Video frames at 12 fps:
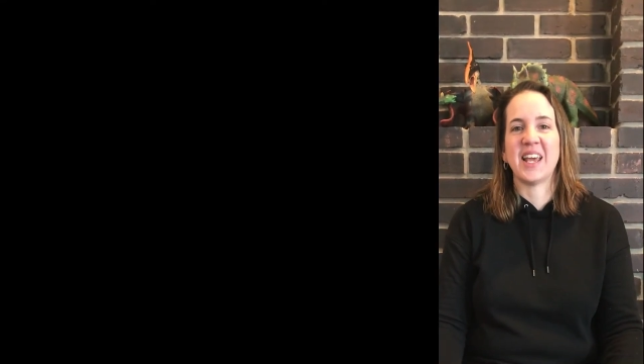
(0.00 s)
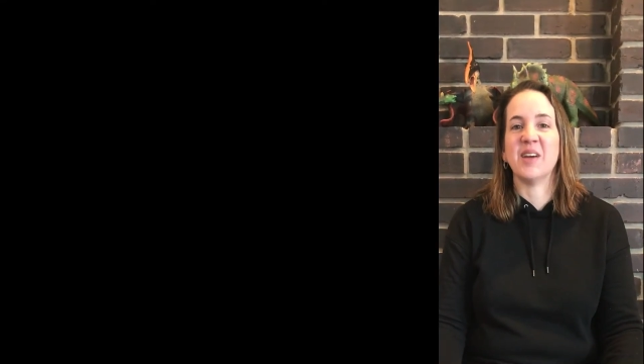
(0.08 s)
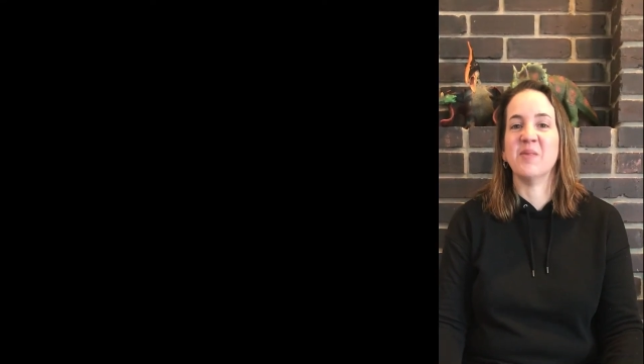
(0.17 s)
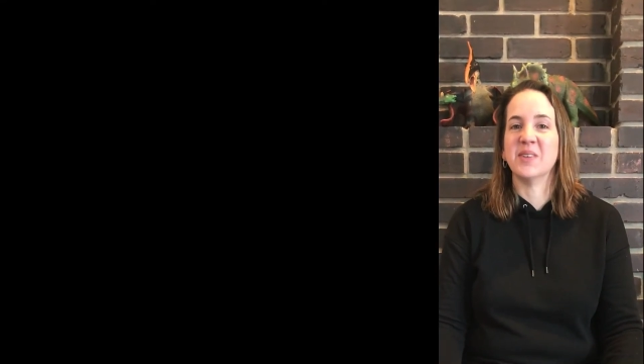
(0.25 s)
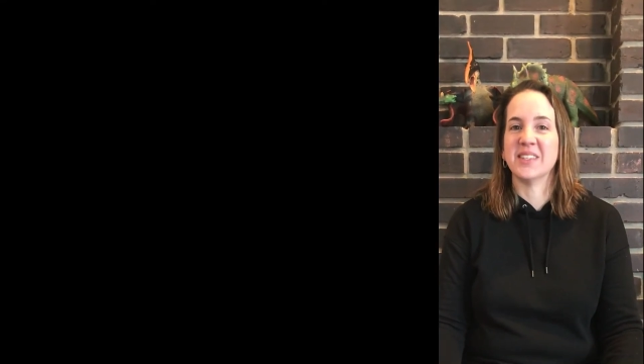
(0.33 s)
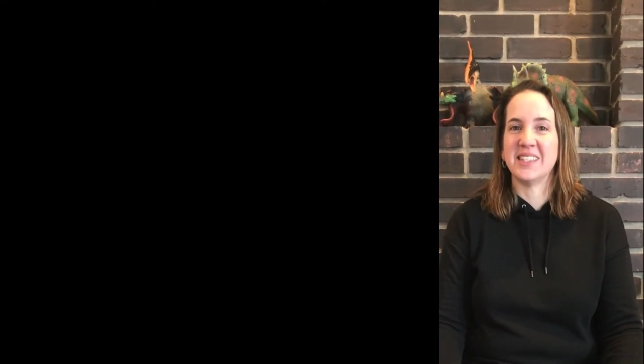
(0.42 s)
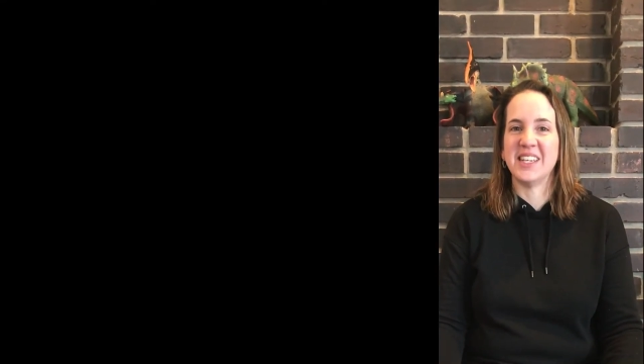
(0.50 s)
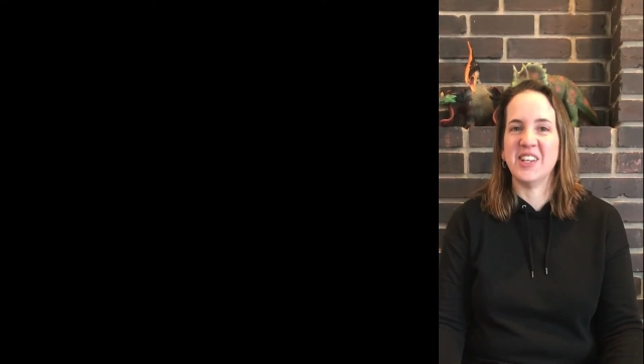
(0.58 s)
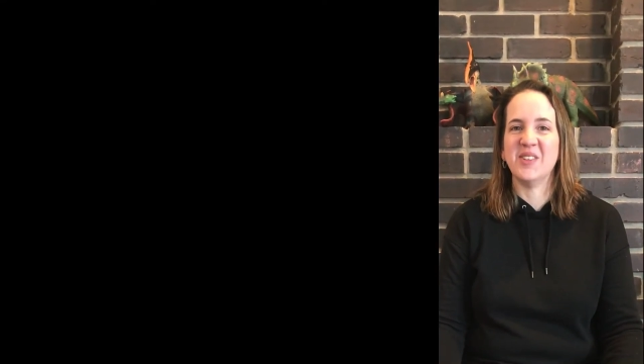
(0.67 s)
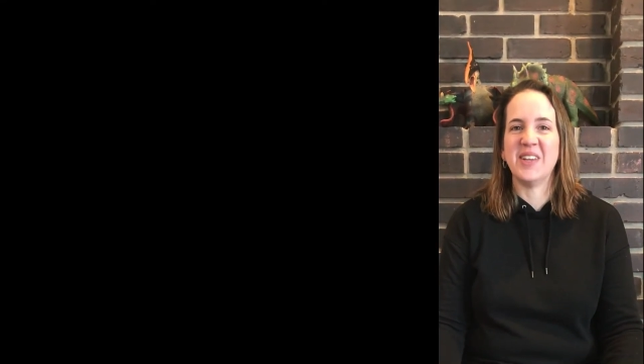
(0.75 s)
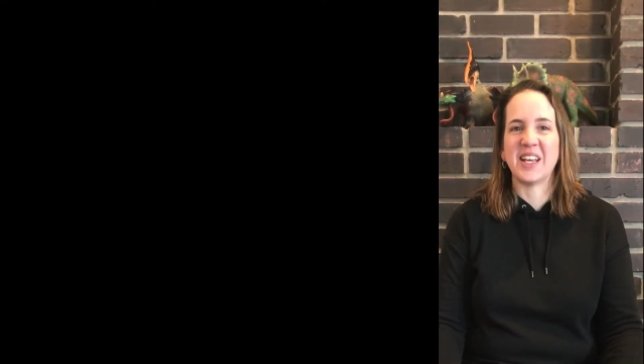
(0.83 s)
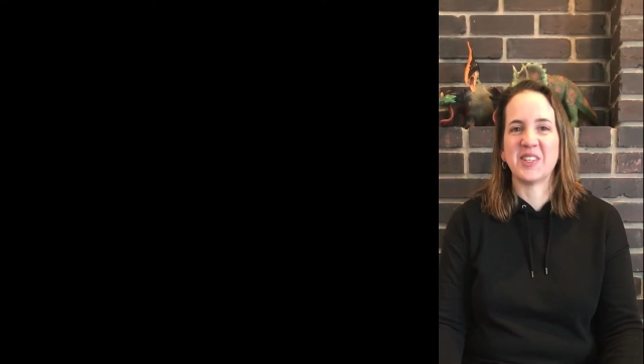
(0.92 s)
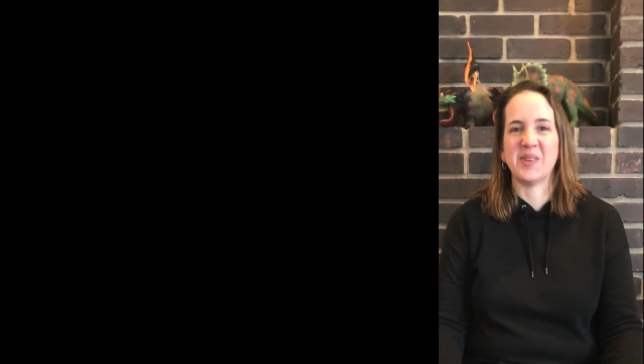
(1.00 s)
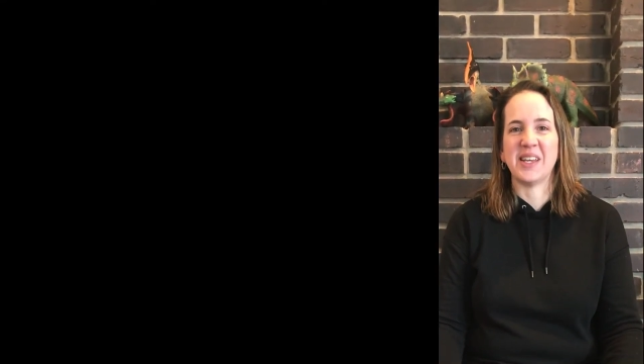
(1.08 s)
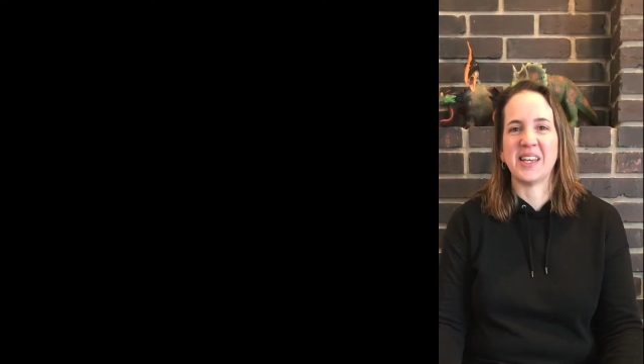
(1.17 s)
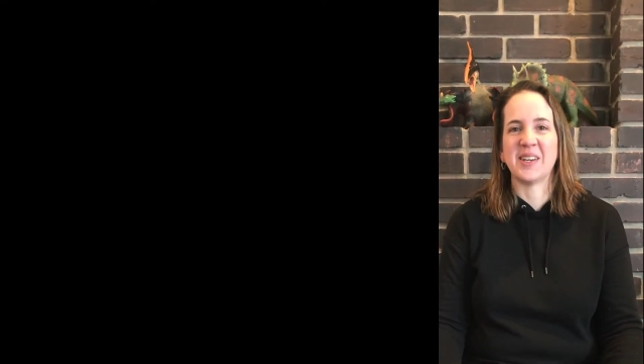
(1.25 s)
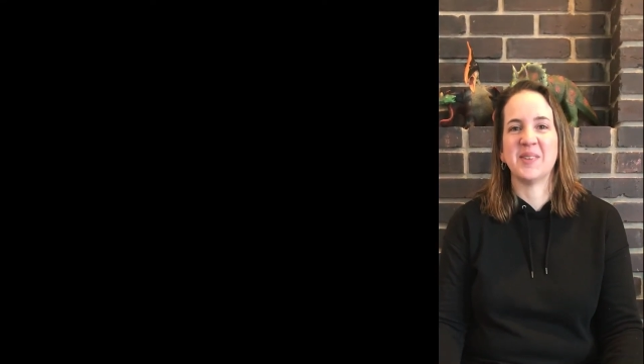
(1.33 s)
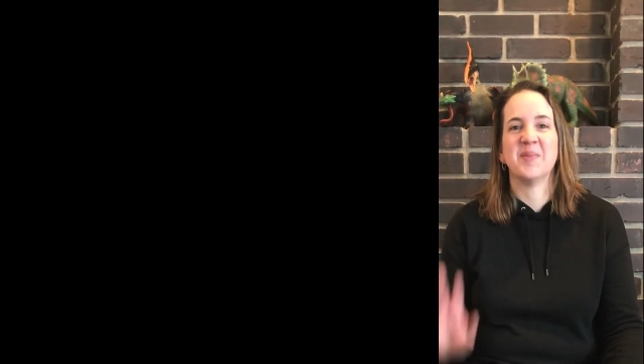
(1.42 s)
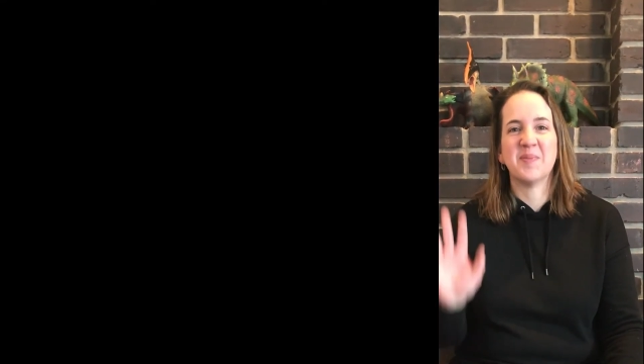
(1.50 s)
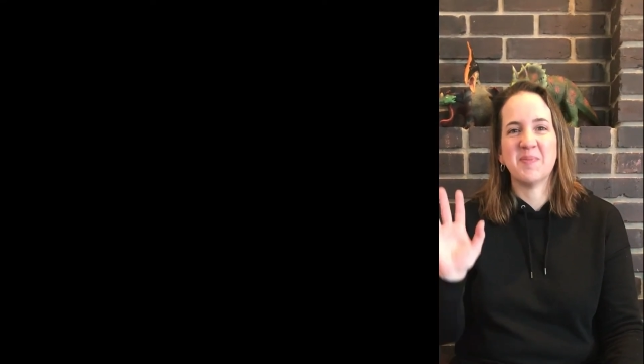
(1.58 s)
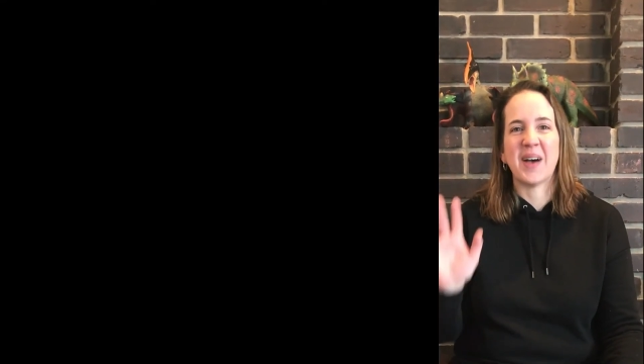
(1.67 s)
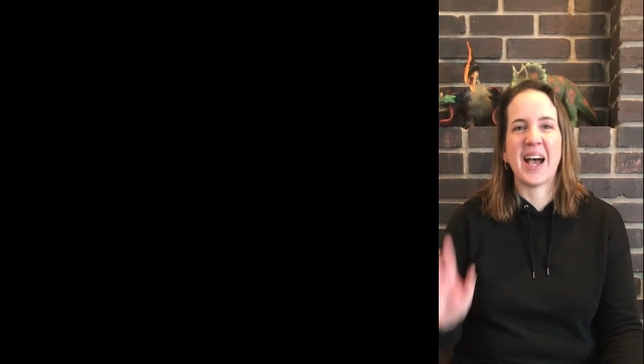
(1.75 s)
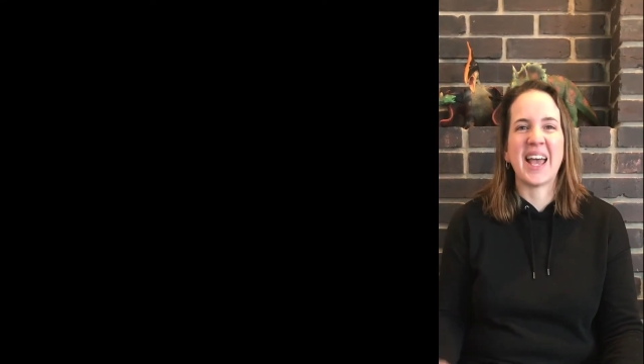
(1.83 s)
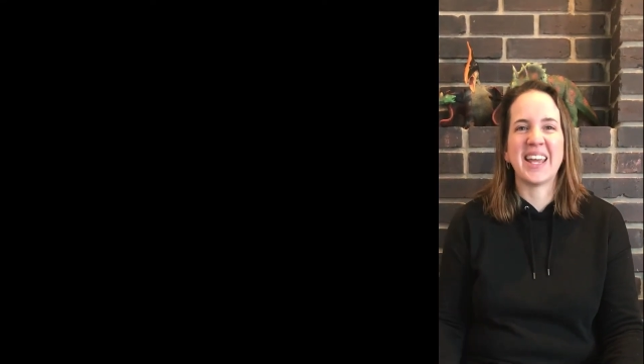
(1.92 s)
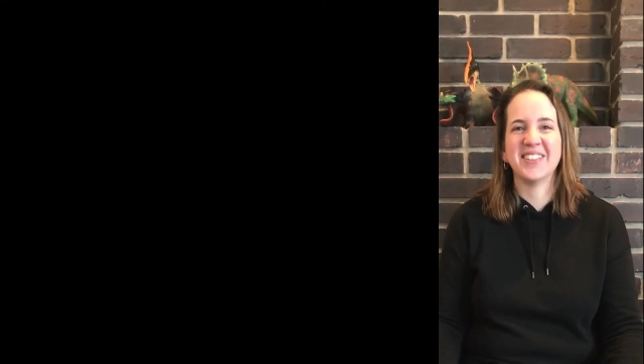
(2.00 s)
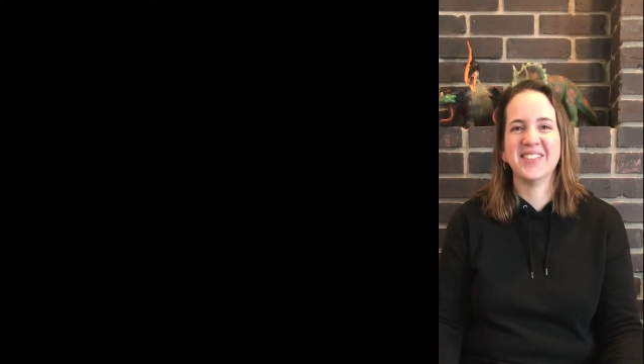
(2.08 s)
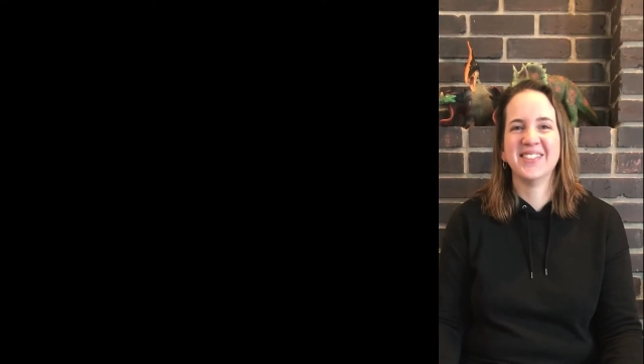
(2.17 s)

and we'll see you next week. Bye.